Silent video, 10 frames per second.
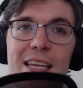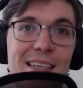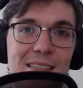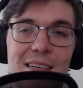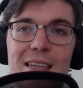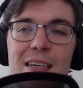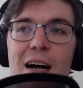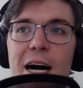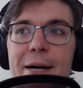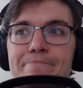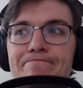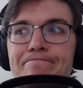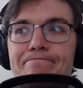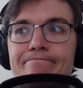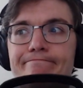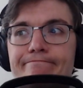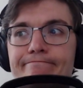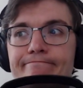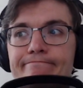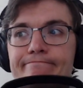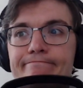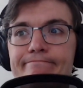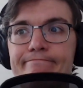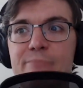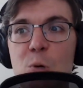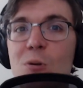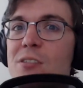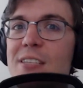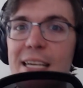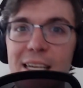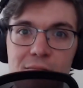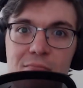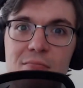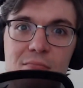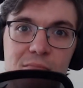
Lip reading: Easy. We'll see.